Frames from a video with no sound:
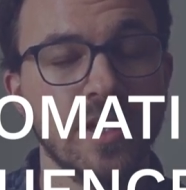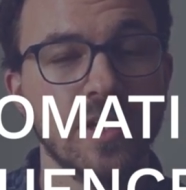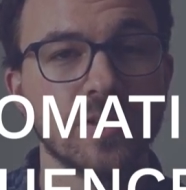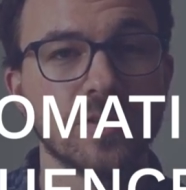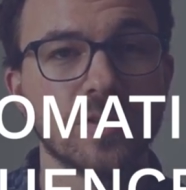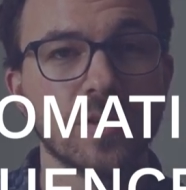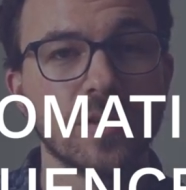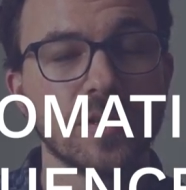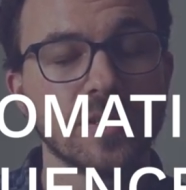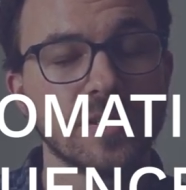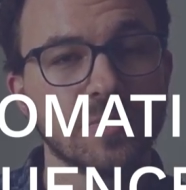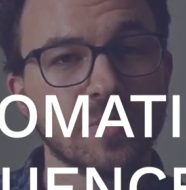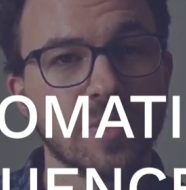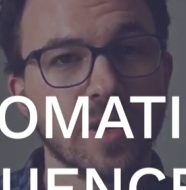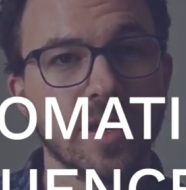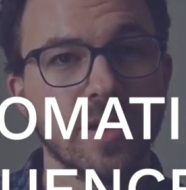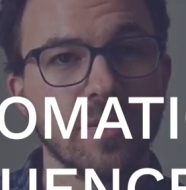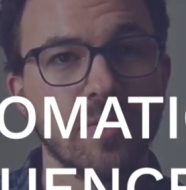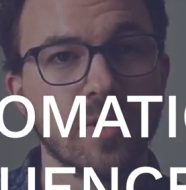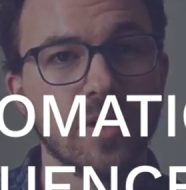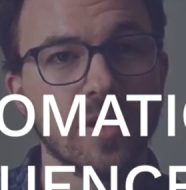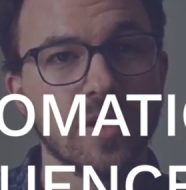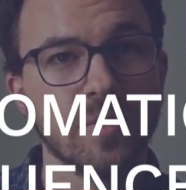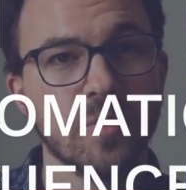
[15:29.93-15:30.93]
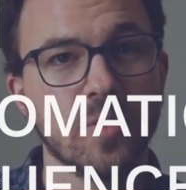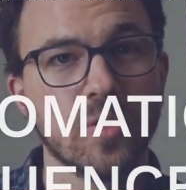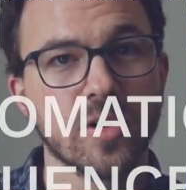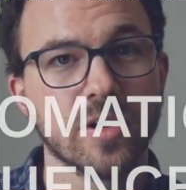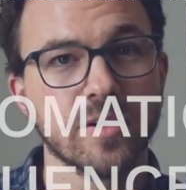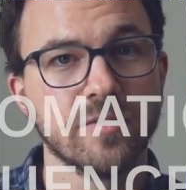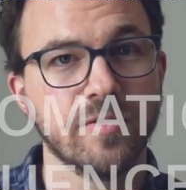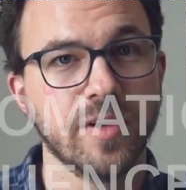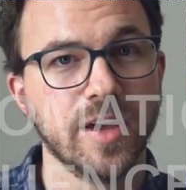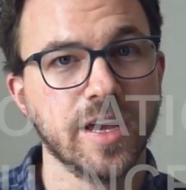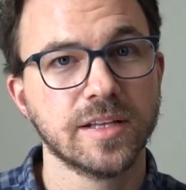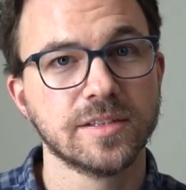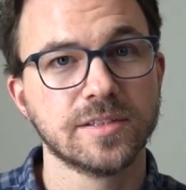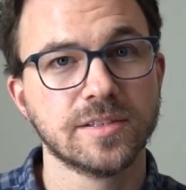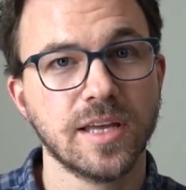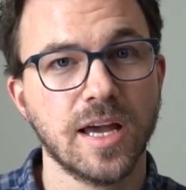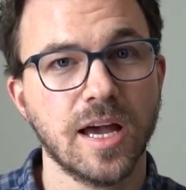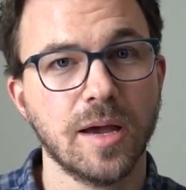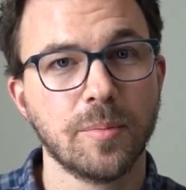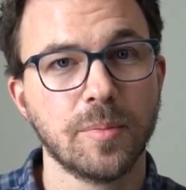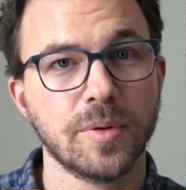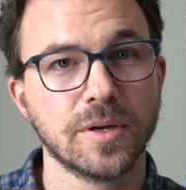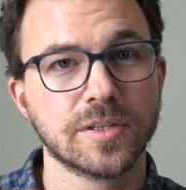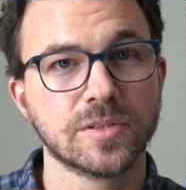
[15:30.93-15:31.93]
So this is probably one of the more advanced
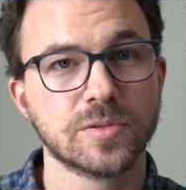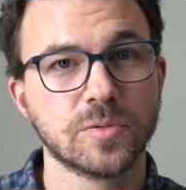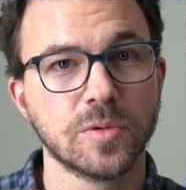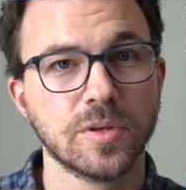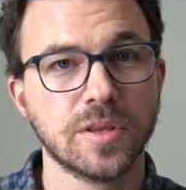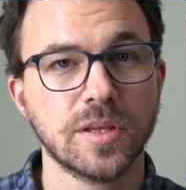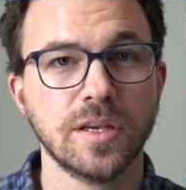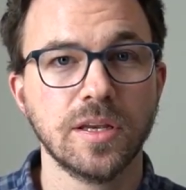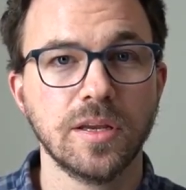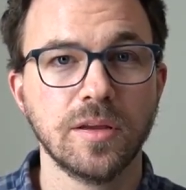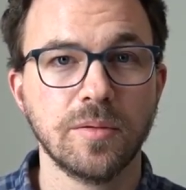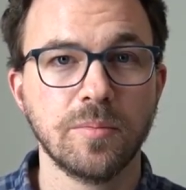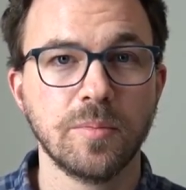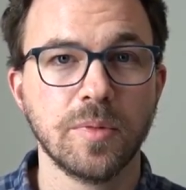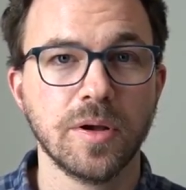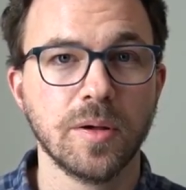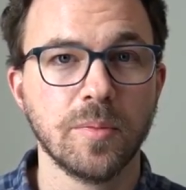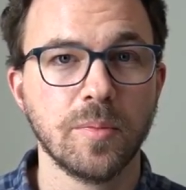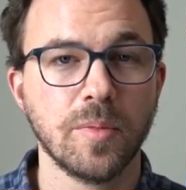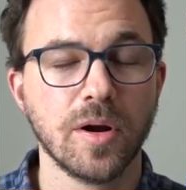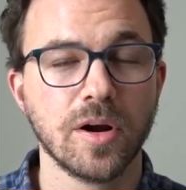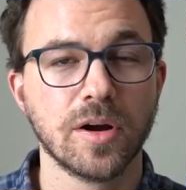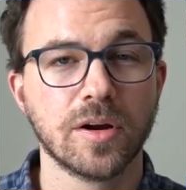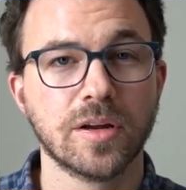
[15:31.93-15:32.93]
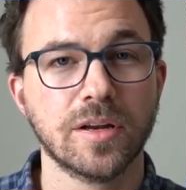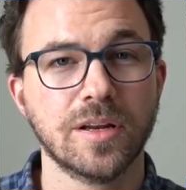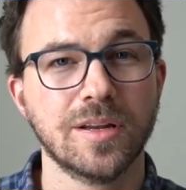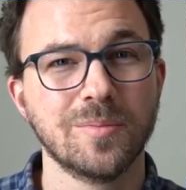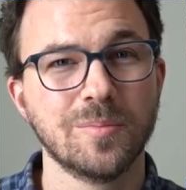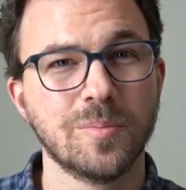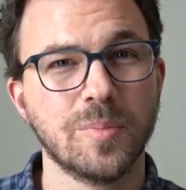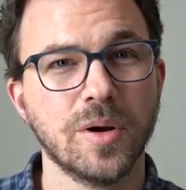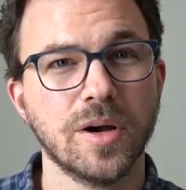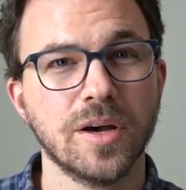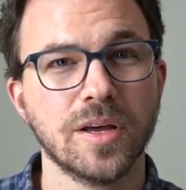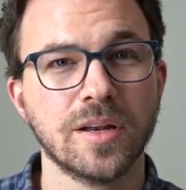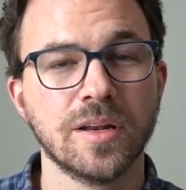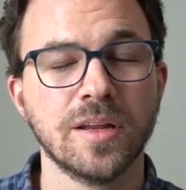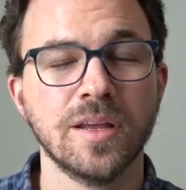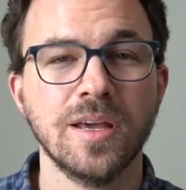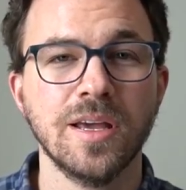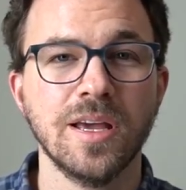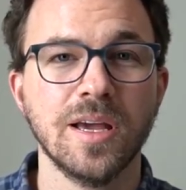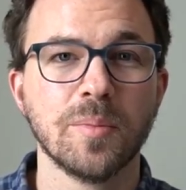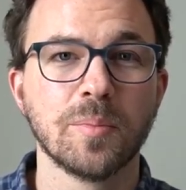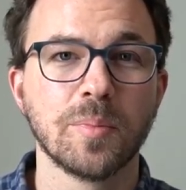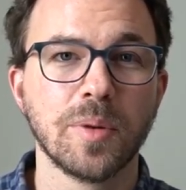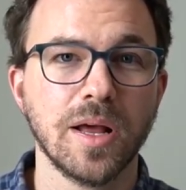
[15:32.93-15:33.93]
topics within email marketing, but
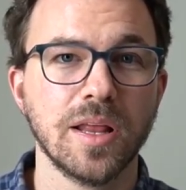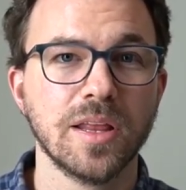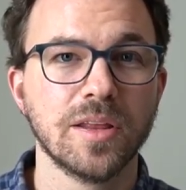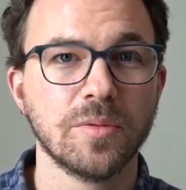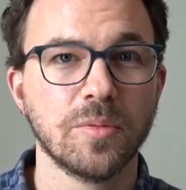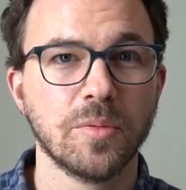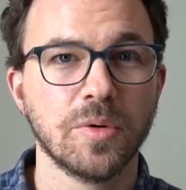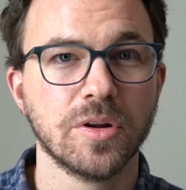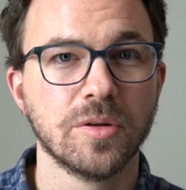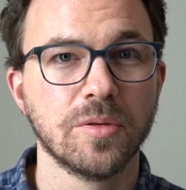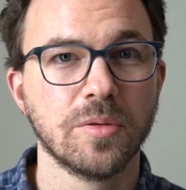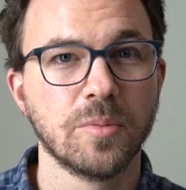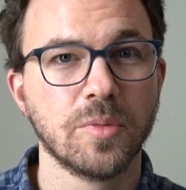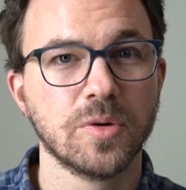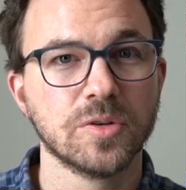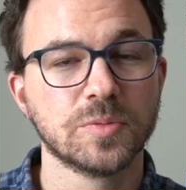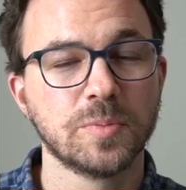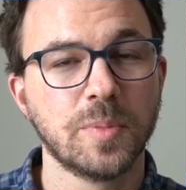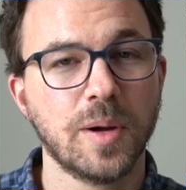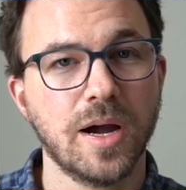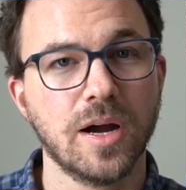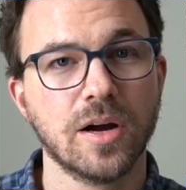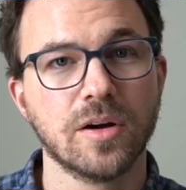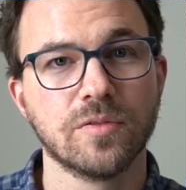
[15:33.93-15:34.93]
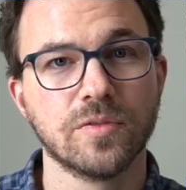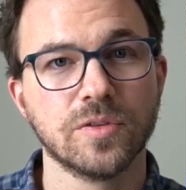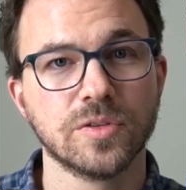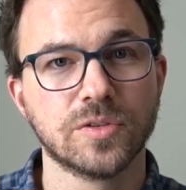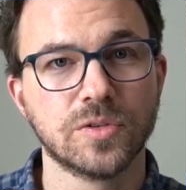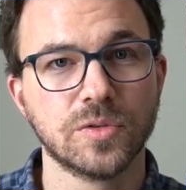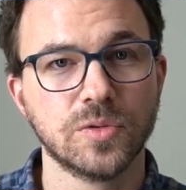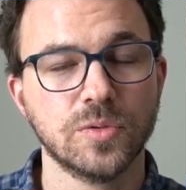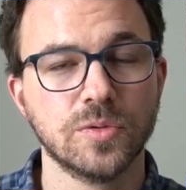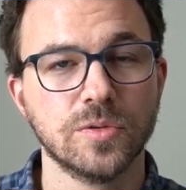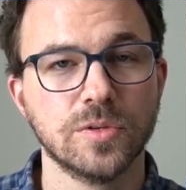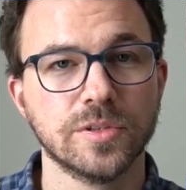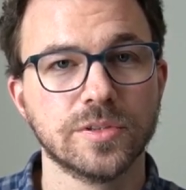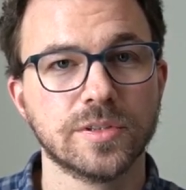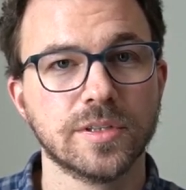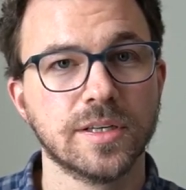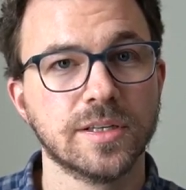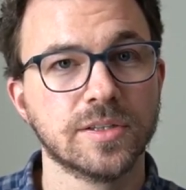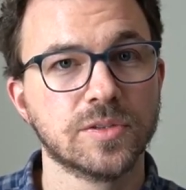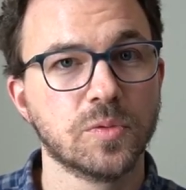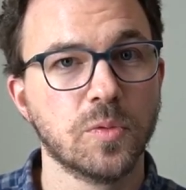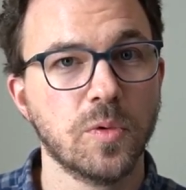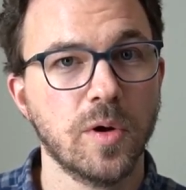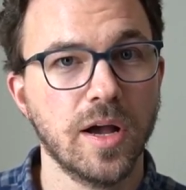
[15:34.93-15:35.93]
probably one of the most powerful tools
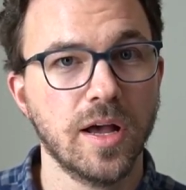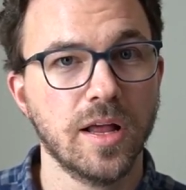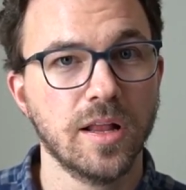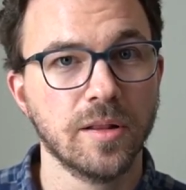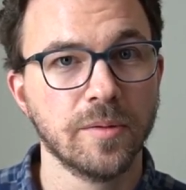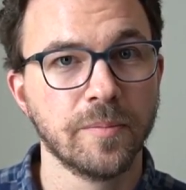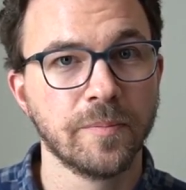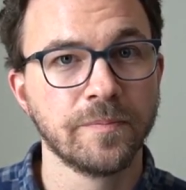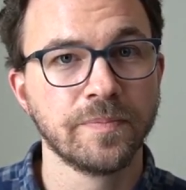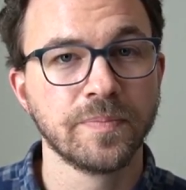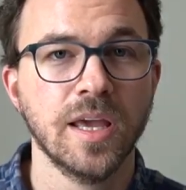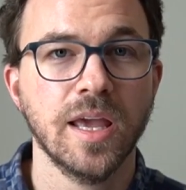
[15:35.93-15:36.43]
as well.